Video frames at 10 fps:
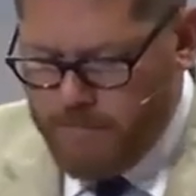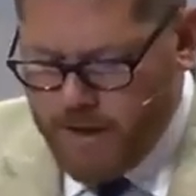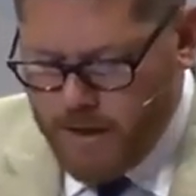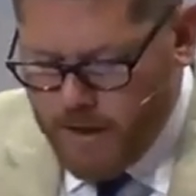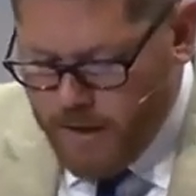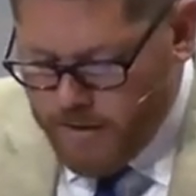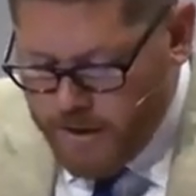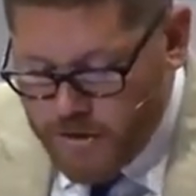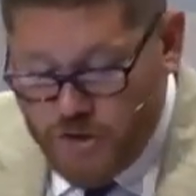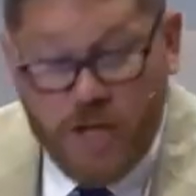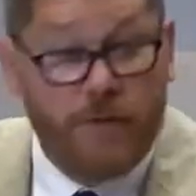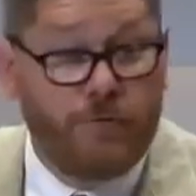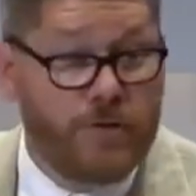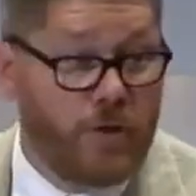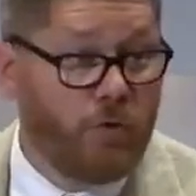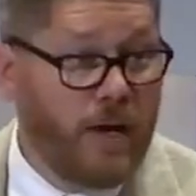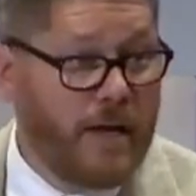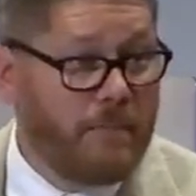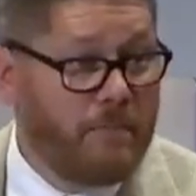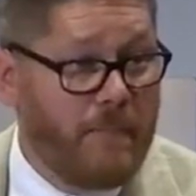Their, their chief was a
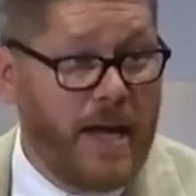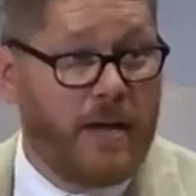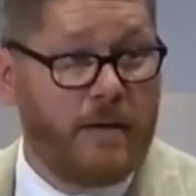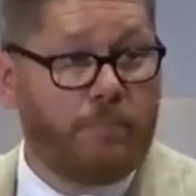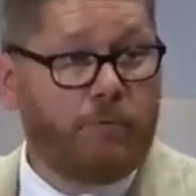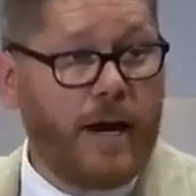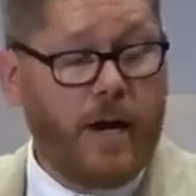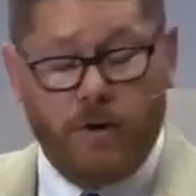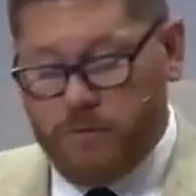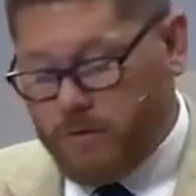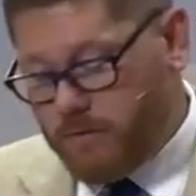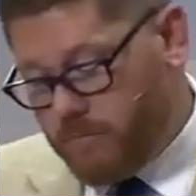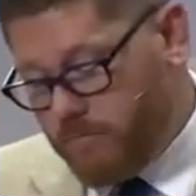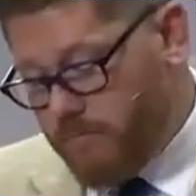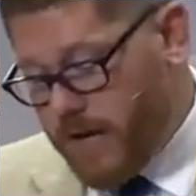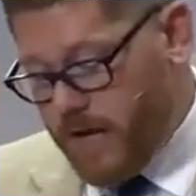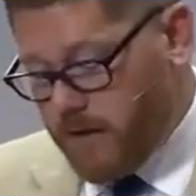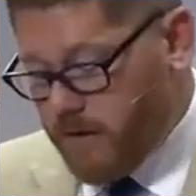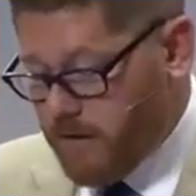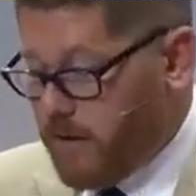great man, a proud man,